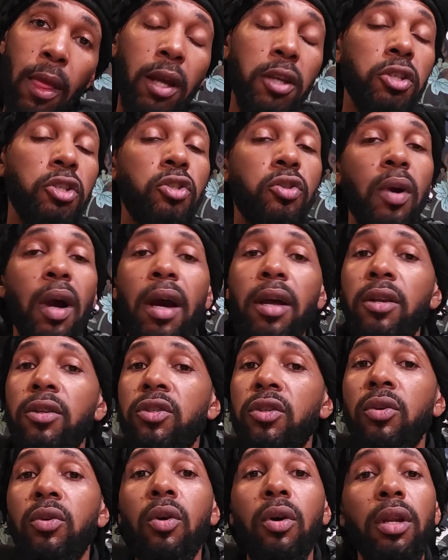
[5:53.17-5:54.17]
as
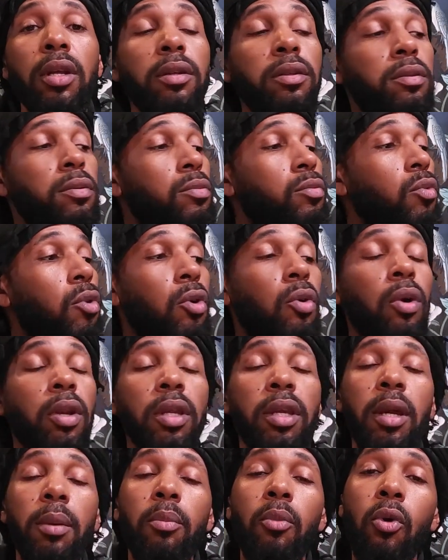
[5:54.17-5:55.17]
striders are going to we're going
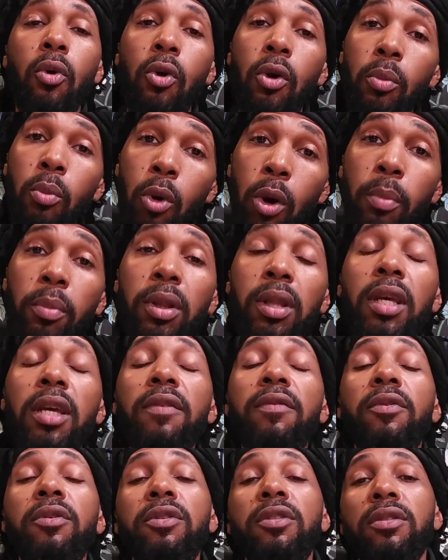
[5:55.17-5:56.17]
to get more and more
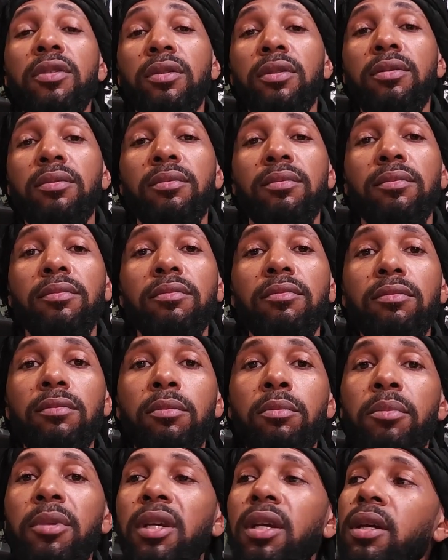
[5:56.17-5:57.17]
believers
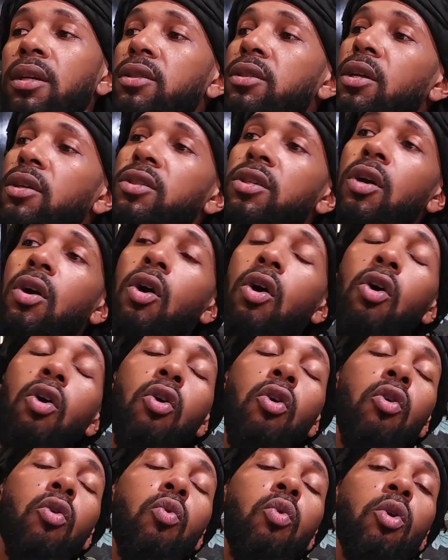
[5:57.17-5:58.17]
because there's a
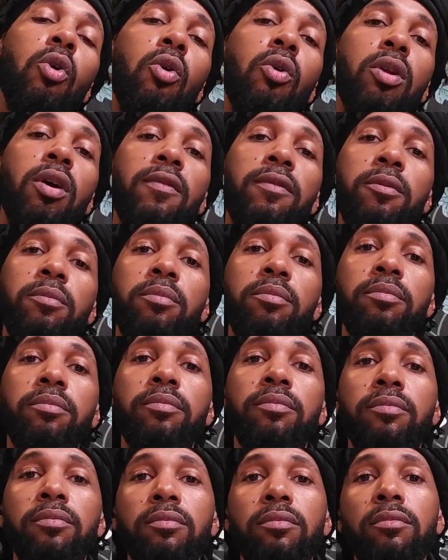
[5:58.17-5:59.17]
whole world of them.
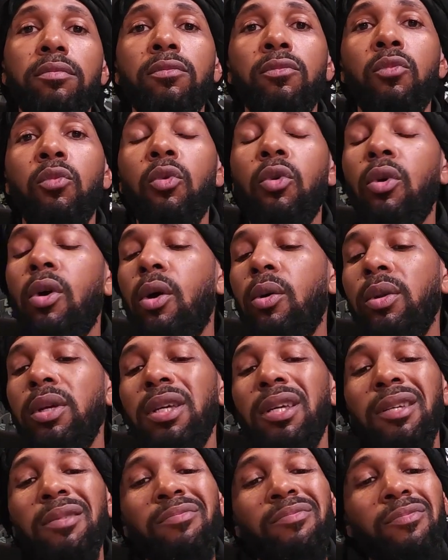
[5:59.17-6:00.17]
We're
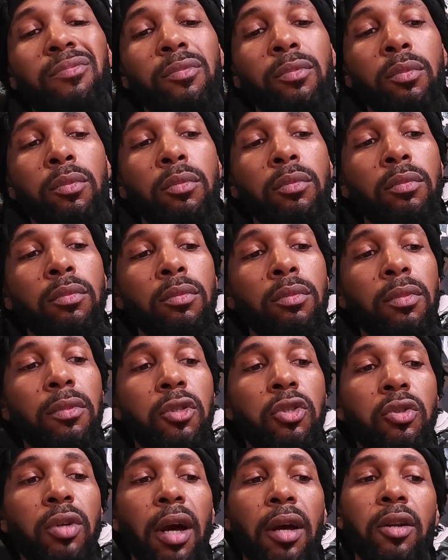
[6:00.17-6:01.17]
only
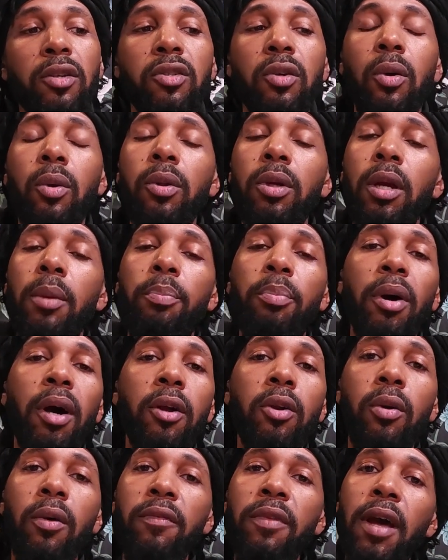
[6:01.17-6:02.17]
striders are only a
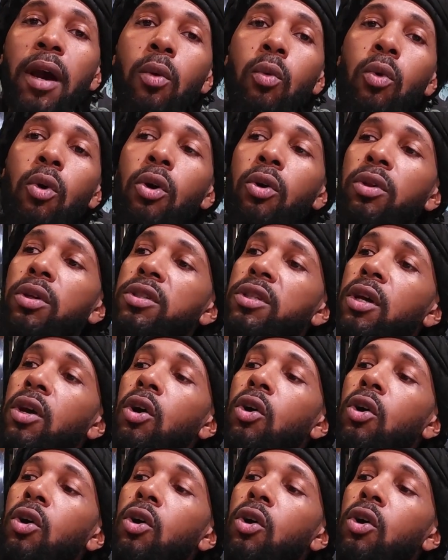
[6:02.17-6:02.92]
puddle of that world. There's a